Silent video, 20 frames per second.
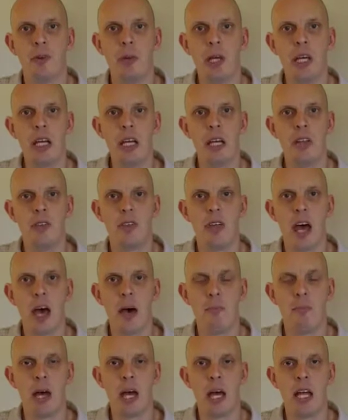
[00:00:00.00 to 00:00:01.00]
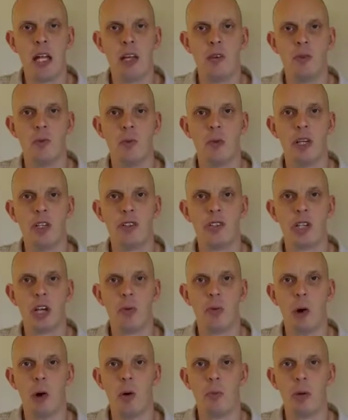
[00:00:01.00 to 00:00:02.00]
for me, that meant
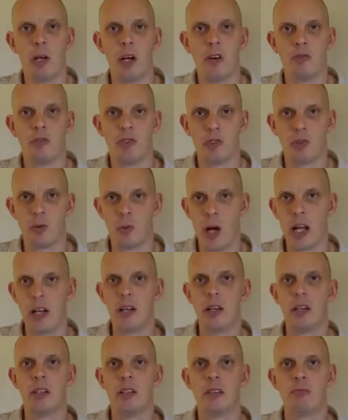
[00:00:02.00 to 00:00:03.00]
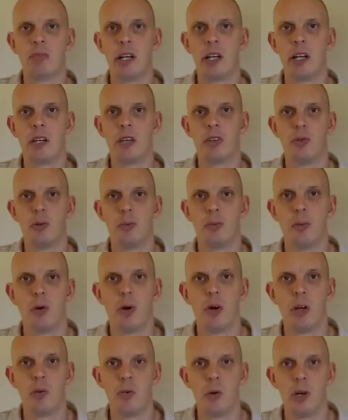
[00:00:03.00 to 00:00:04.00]
reaching a moment of surrender, getting to a
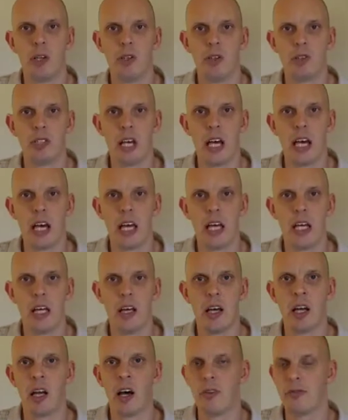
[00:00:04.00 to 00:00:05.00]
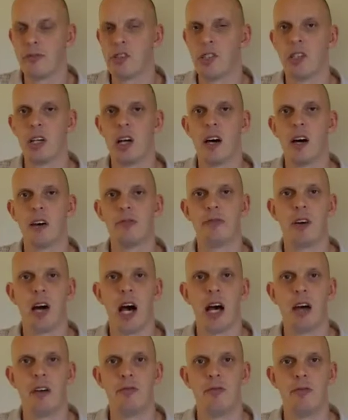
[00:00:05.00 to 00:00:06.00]
point where you say, enough is enough.
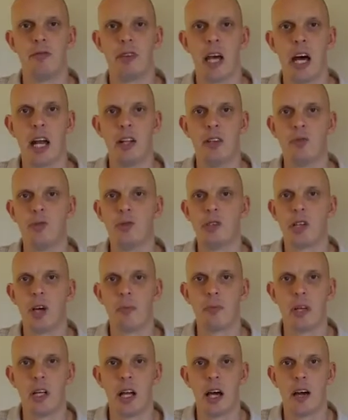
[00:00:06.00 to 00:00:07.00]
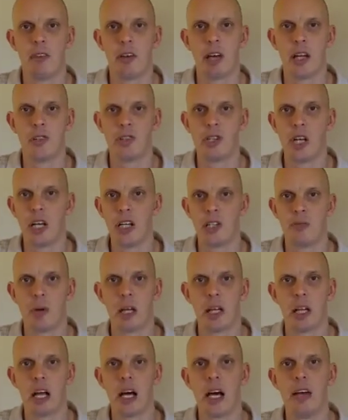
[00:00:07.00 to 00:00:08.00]
I've got to do something. I've got to change
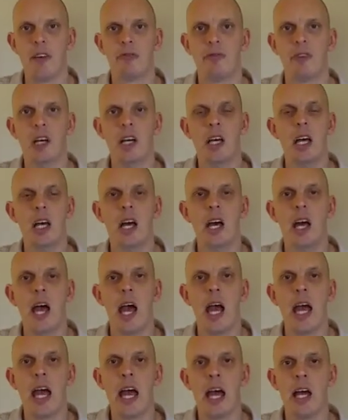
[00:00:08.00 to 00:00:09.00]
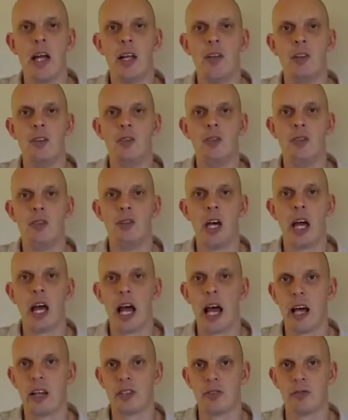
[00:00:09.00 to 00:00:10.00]
my life. And you got
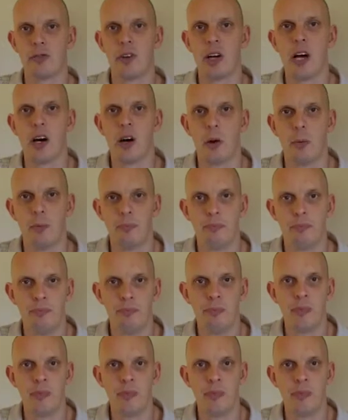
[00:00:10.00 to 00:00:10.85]
to ask for help.